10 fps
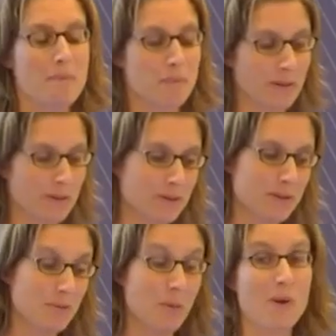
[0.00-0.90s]

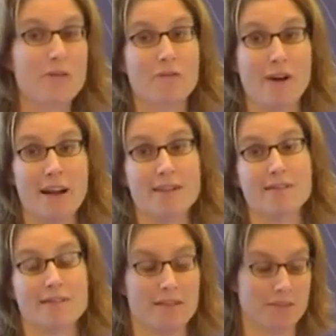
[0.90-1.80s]
produce Word files
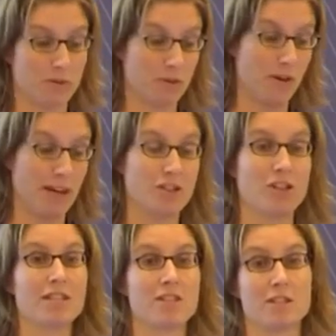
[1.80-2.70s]
to track
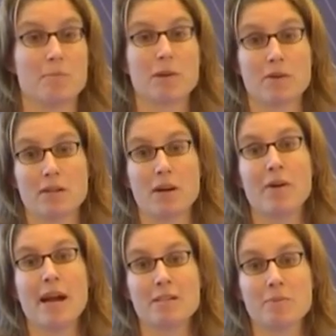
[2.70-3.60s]
changes, because our
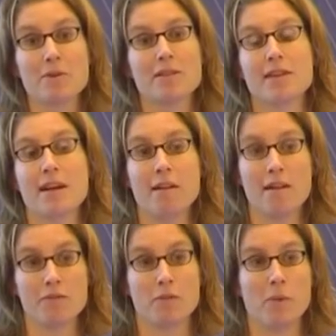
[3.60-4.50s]
experts, they
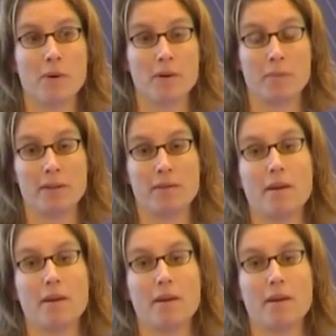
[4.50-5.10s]
love to work with